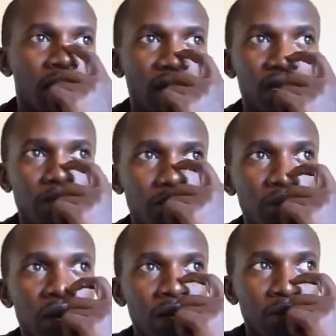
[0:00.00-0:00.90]

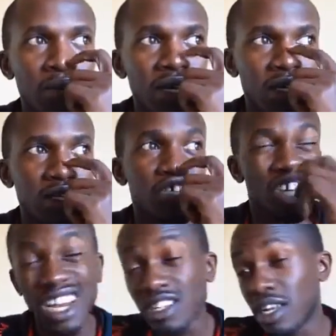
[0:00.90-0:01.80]
And the biggest
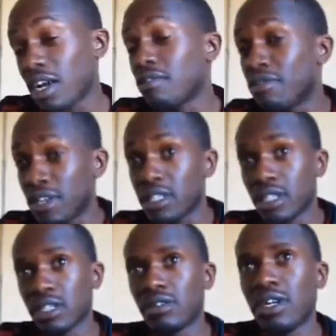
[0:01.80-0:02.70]
challenge that I
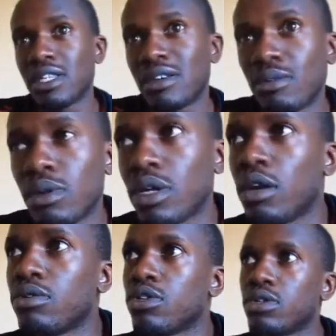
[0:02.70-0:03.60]
faced, right, that we're
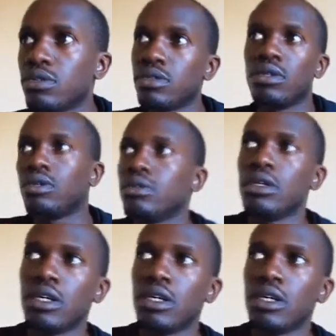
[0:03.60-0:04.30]
now, you know,